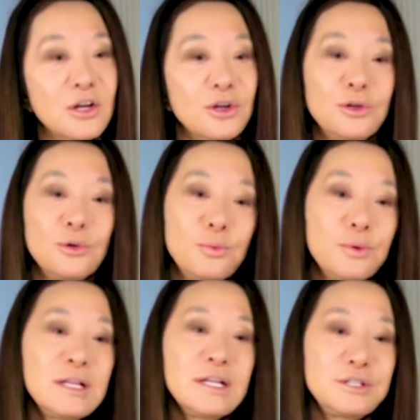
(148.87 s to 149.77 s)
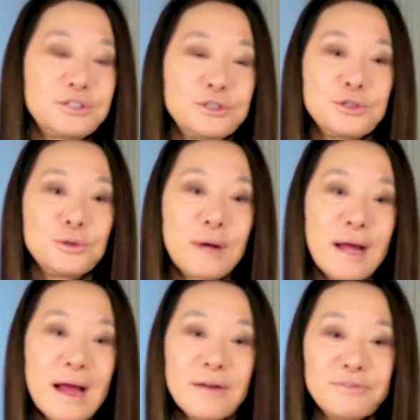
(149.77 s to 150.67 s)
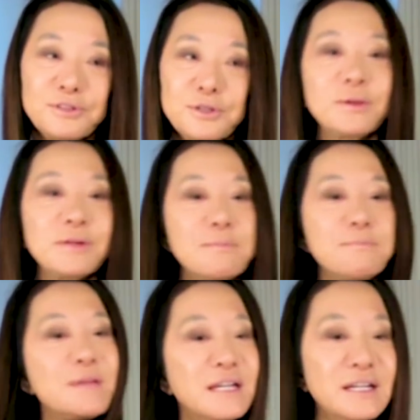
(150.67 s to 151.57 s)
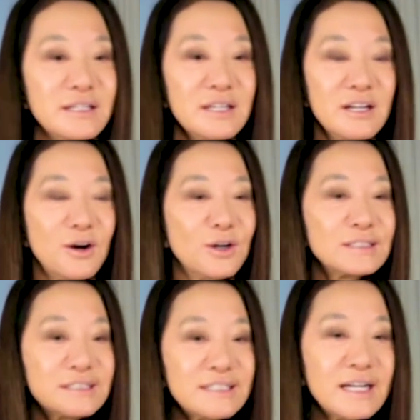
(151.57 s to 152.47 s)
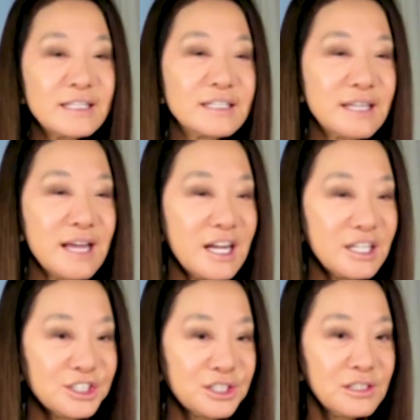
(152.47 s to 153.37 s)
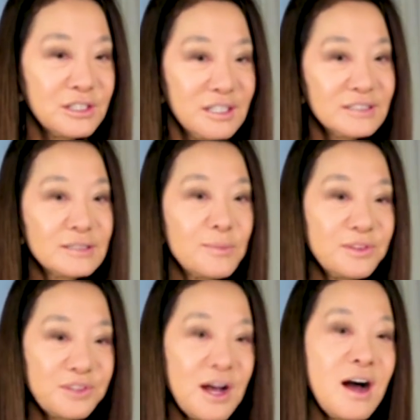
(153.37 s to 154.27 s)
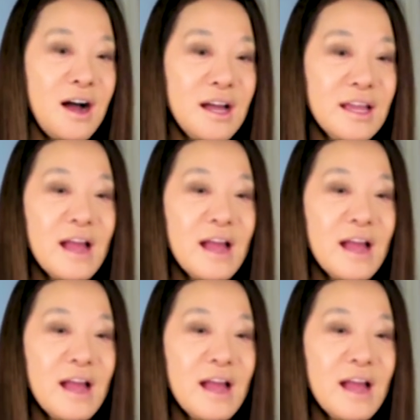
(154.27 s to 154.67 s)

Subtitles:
you really you only have a minute or a second to catch someone's eye.